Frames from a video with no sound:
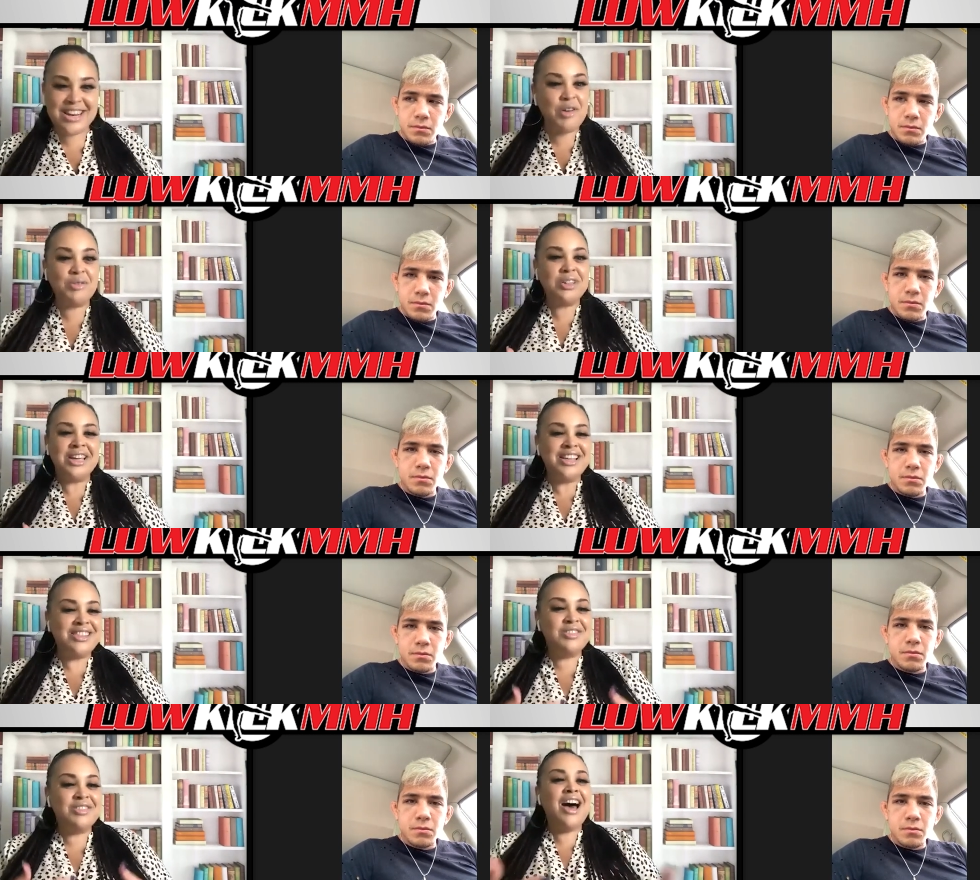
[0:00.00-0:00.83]
Speaker 1: They don't,
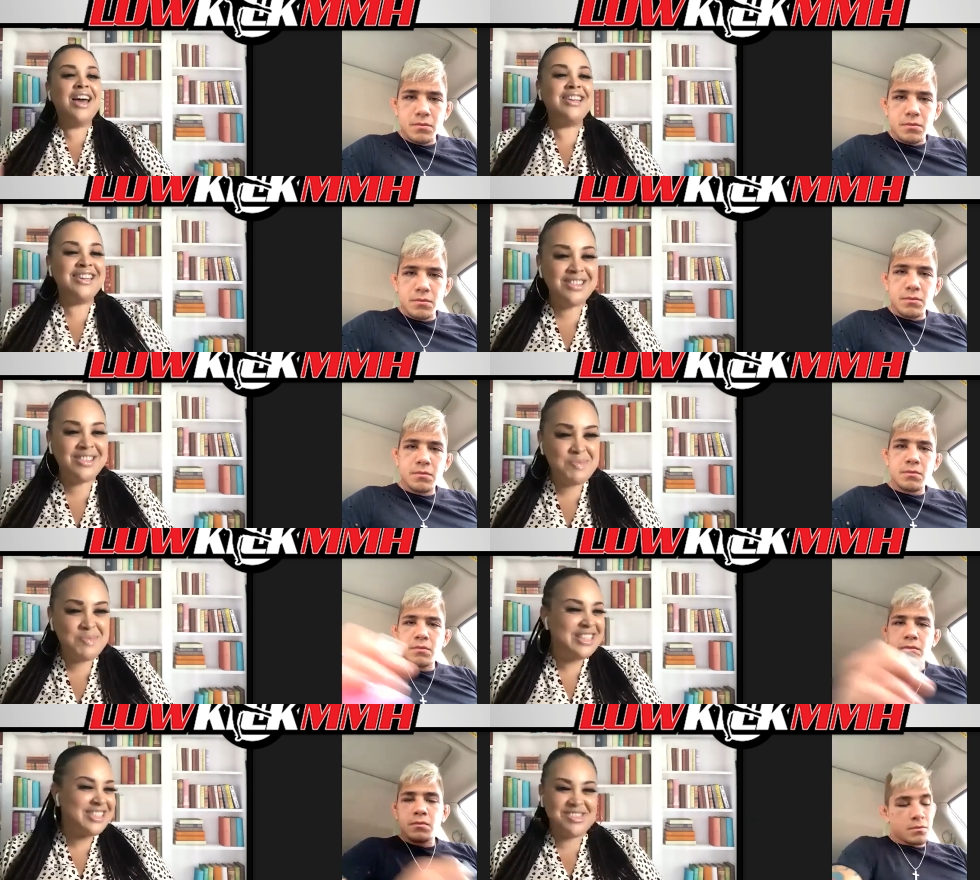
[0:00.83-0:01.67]
they're not in
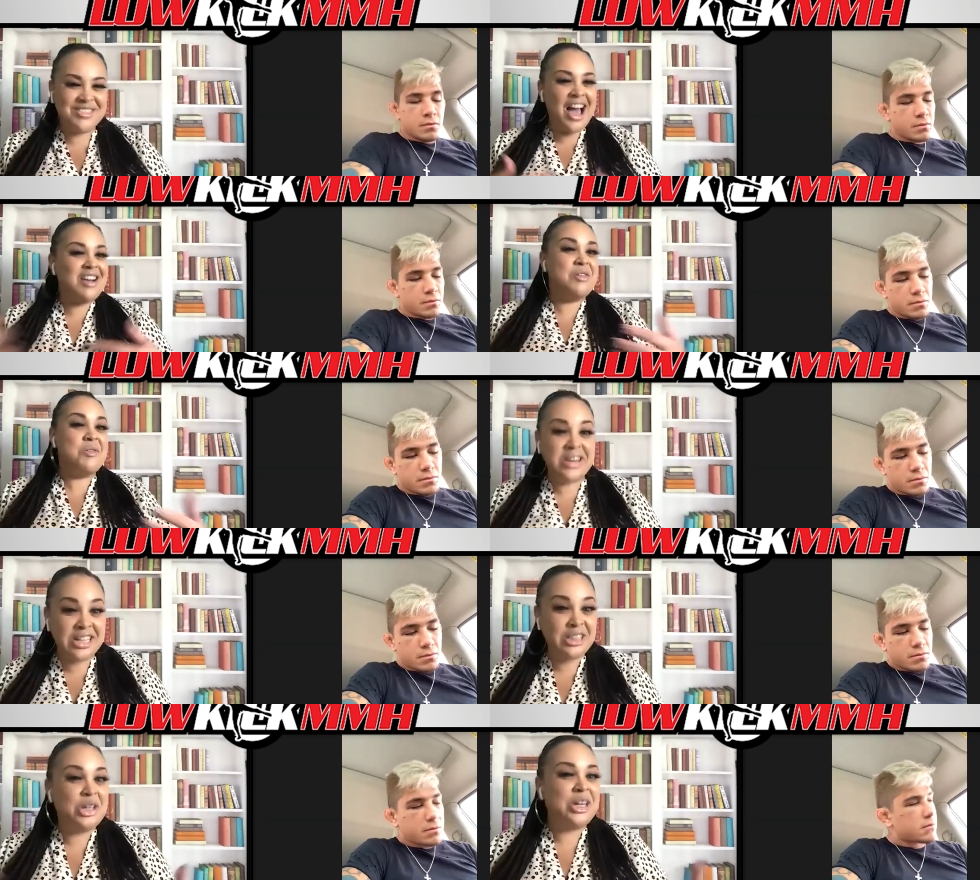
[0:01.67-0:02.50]
the business, they're not
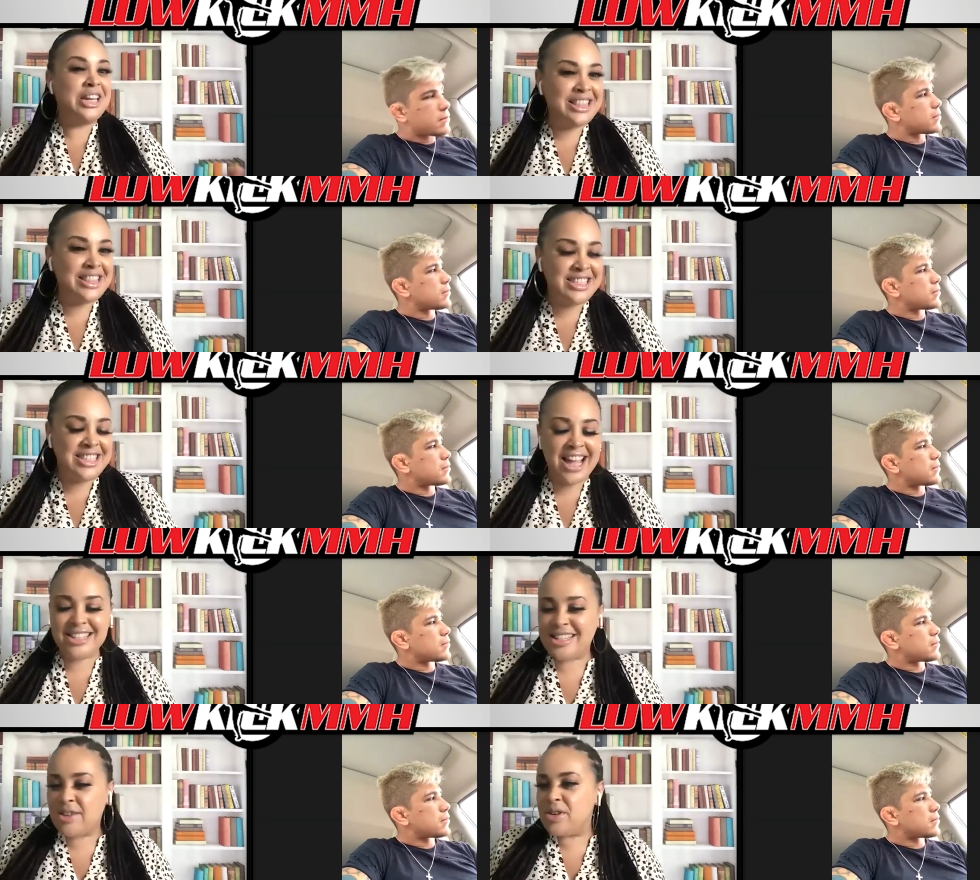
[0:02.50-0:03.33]
going and looking at the
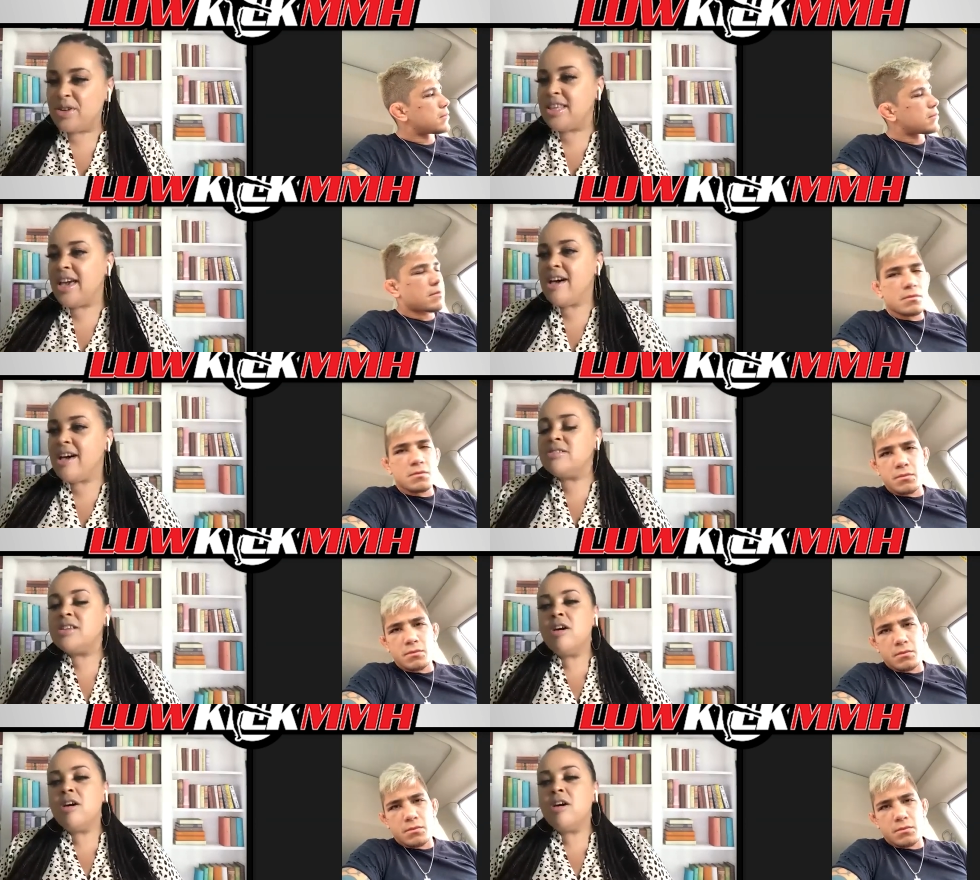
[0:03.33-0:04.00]
stats and everything else.